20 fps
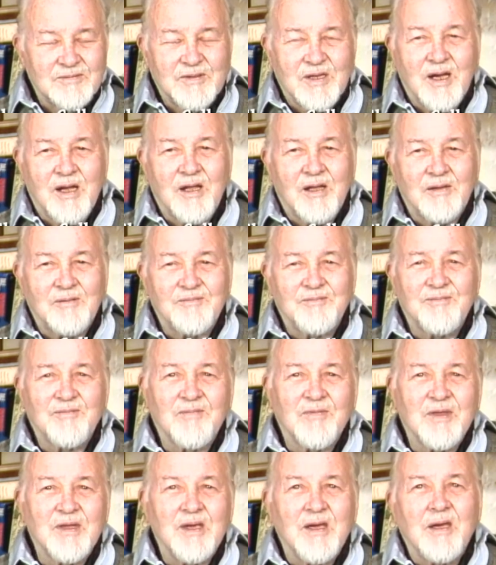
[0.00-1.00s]
Well,
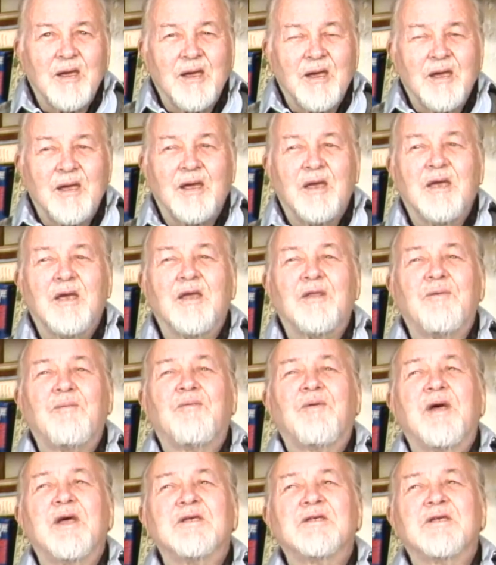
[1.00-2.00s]
the
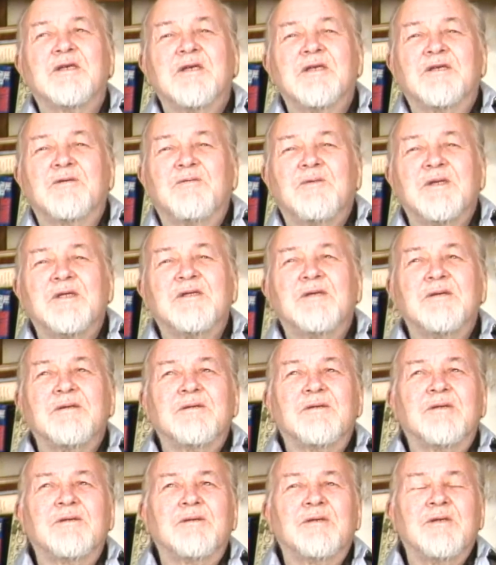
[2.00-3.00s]
process was
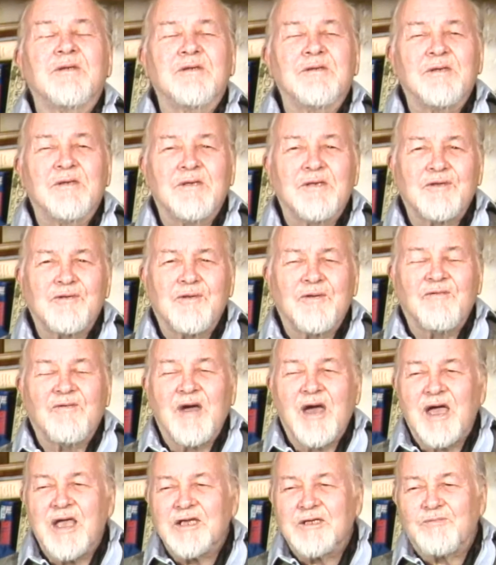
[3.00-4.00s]

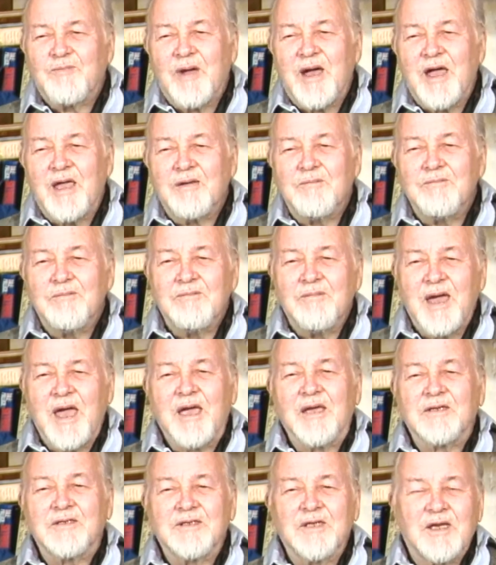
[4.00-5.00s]
devised by
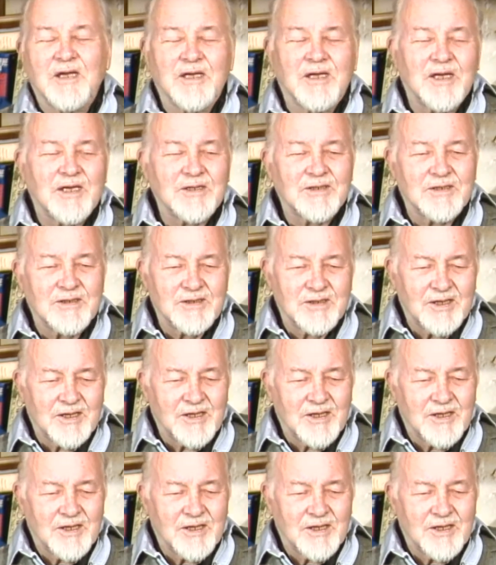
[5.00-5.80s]
Max, I guess,